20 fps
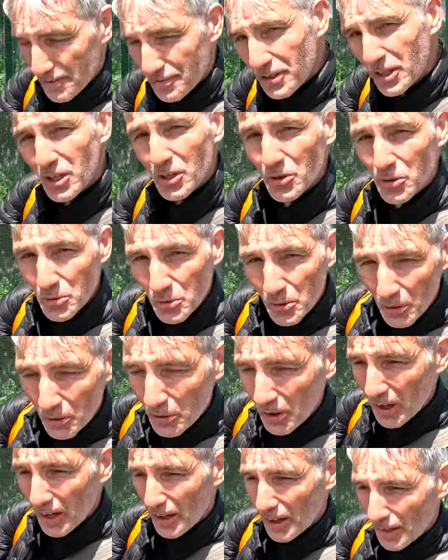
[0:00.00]
If you
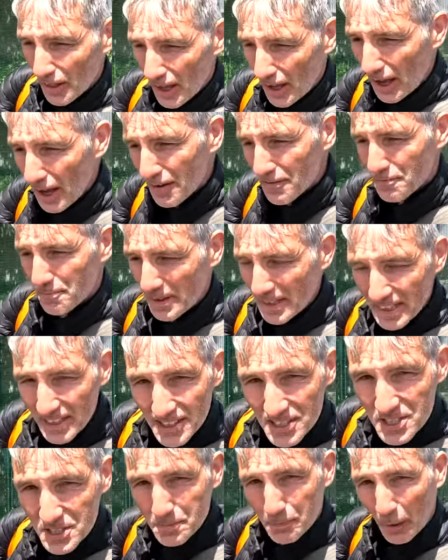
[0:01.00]
have been
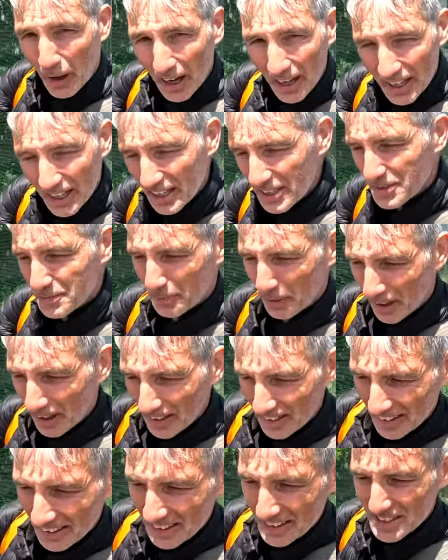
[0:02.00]
inspired
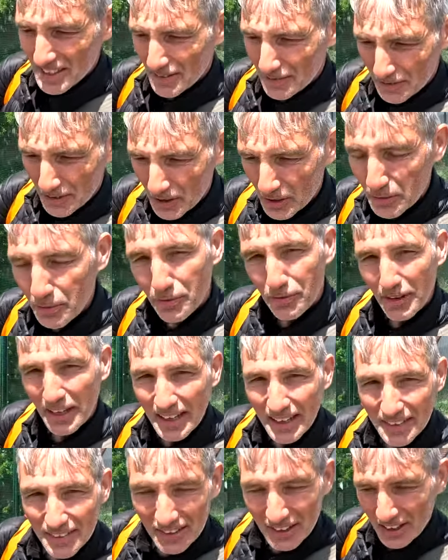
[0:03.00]
by this, if you
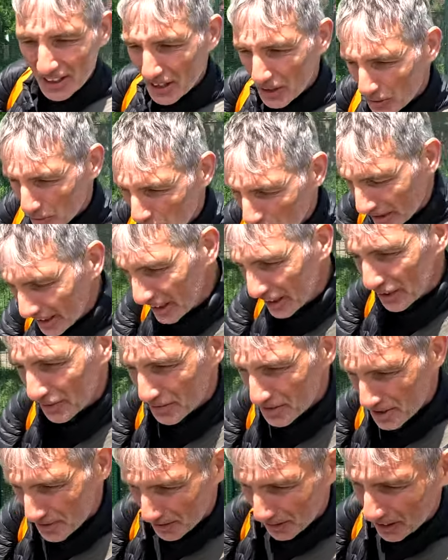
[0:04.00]
think that you would
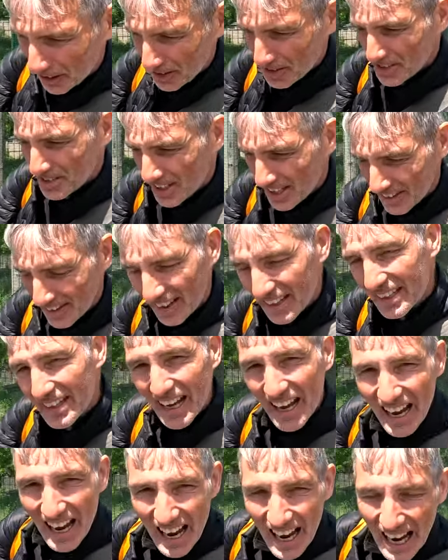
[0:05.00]
love to volunteer, then
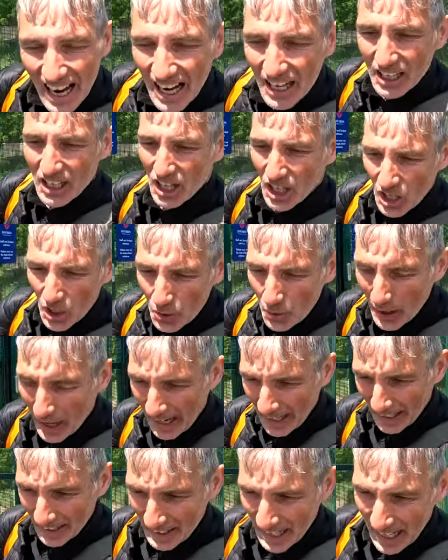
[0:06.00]
go
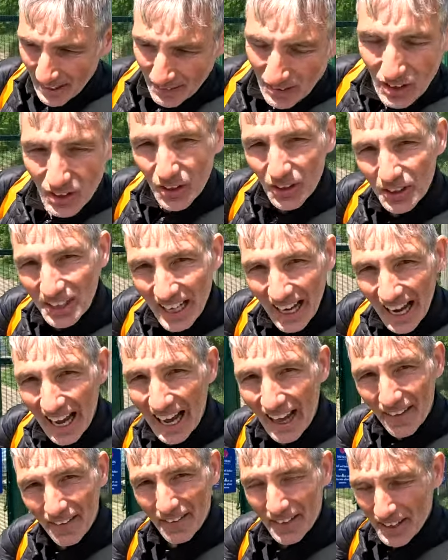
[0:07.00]
and have a look
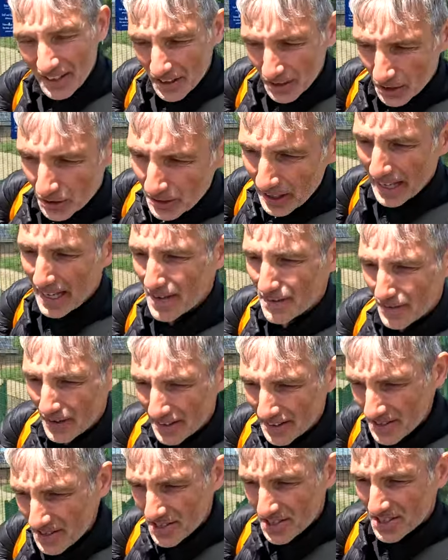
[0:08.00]
at the Ourea
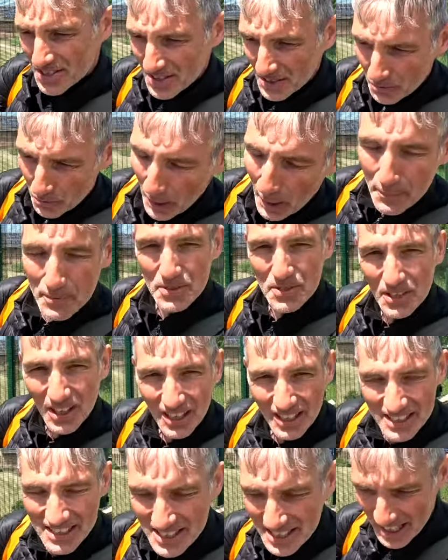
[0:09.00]
Events
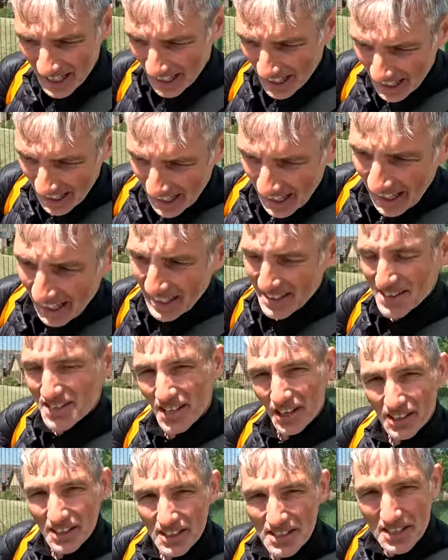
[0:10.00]
website and
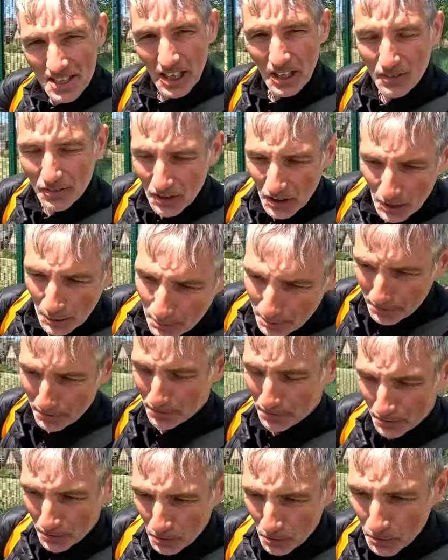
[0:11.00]
sign yourself up
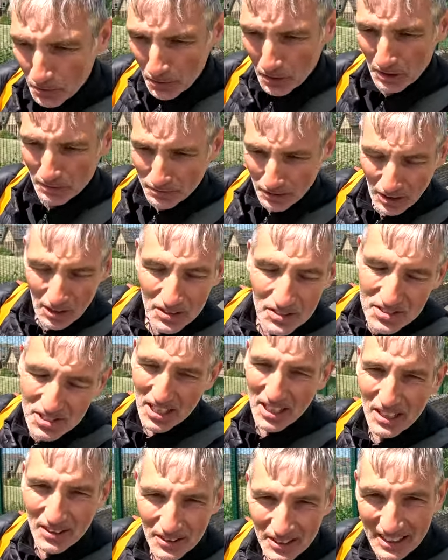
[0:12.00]
for
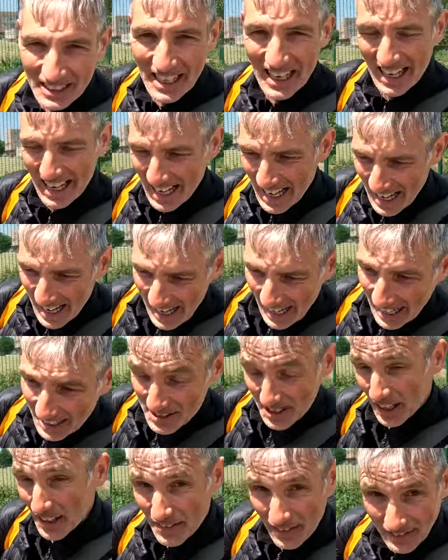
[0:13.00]
volunteering
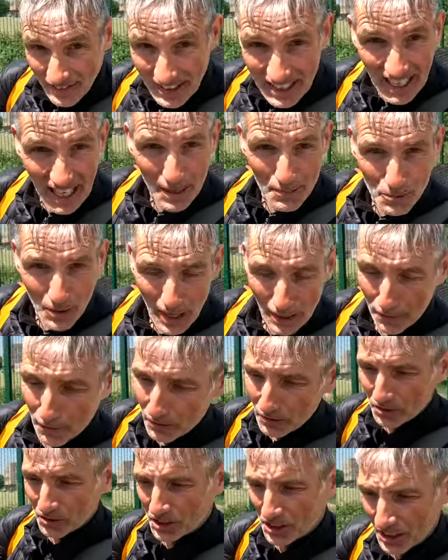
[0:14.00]
at either the Cape Wrath
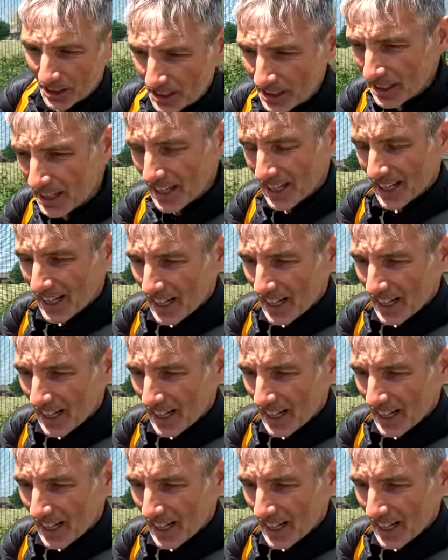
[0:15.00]
Ultra